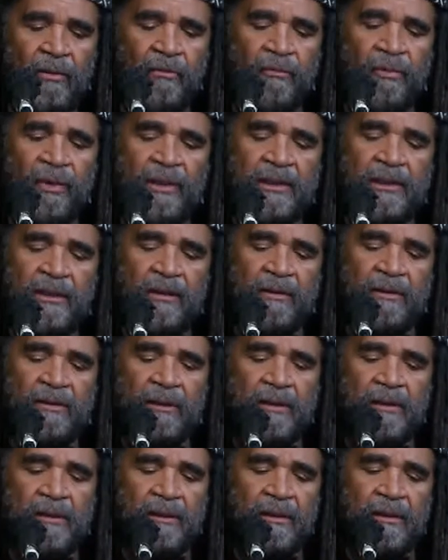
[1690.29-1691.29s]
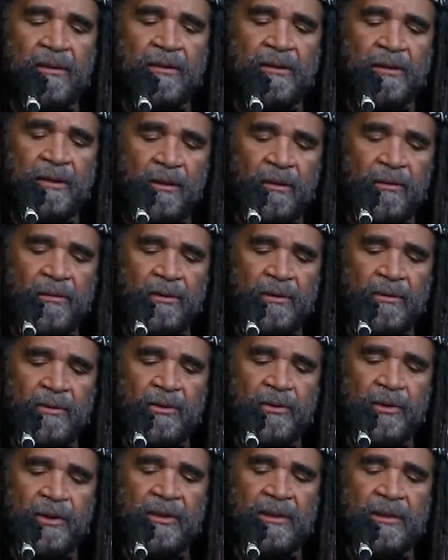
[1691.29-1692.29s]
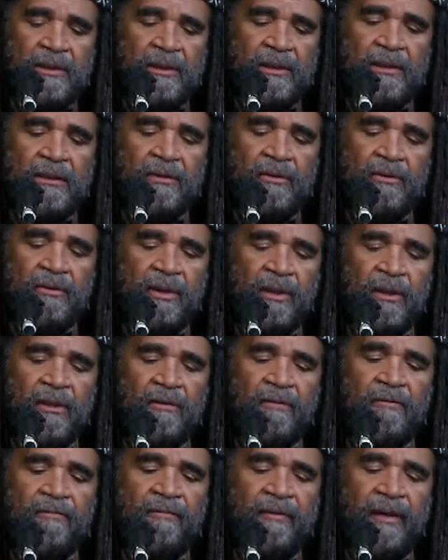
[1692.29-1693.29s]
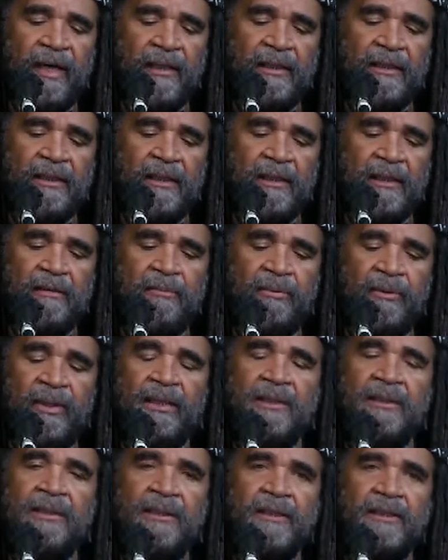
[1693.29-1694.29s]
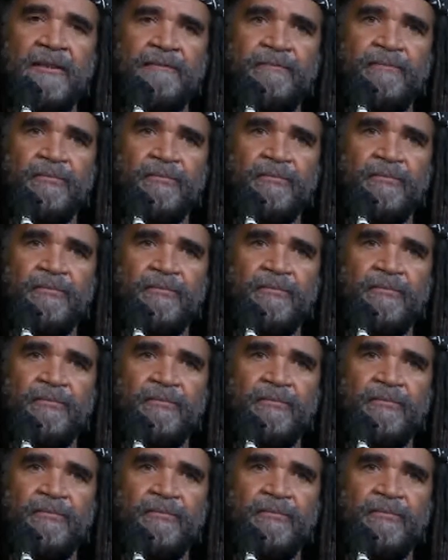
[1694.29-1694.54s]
Research shows nutrition is a critical factor in depression.